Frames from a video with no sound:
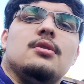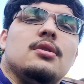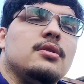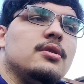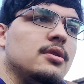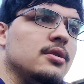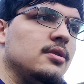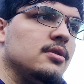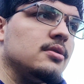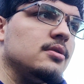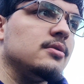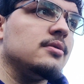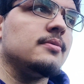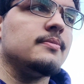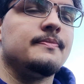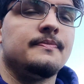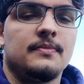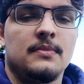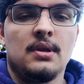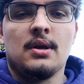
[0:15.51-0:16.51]
then
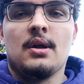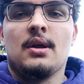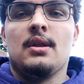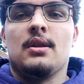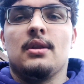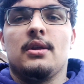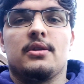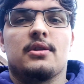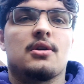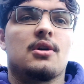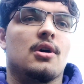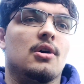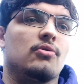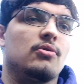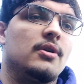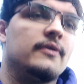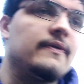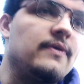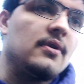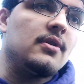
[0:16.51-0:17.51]
let the
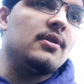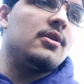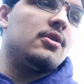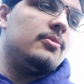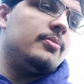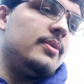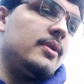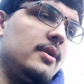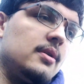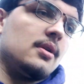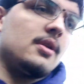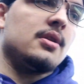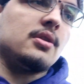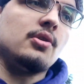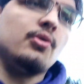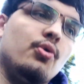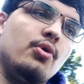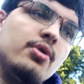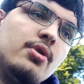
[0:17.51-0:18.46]
car run for a little bit, get the